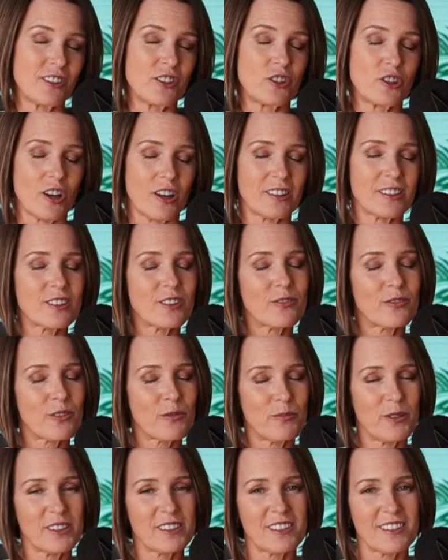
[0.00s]
just
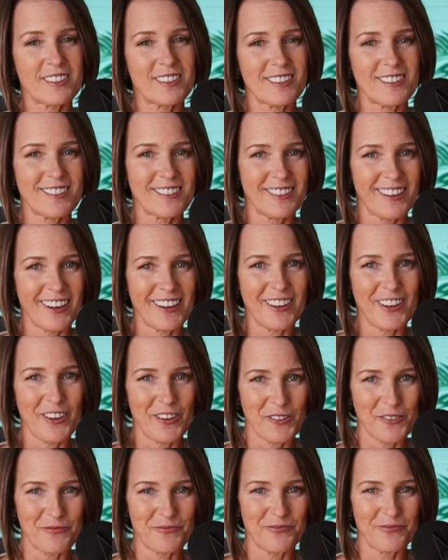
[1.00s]
for businesses like
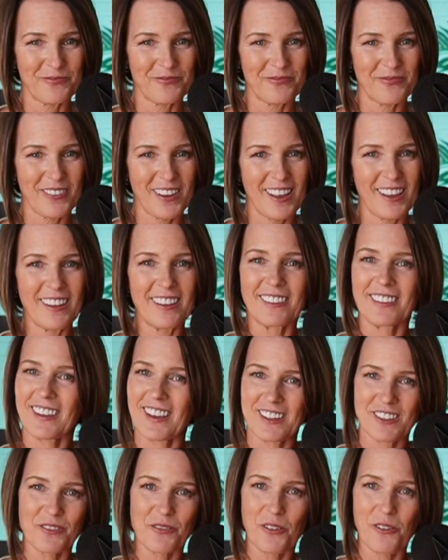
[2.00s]
you.
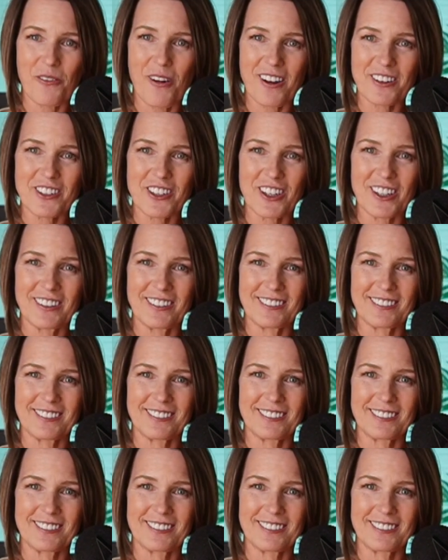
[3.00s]
Thanks for watching.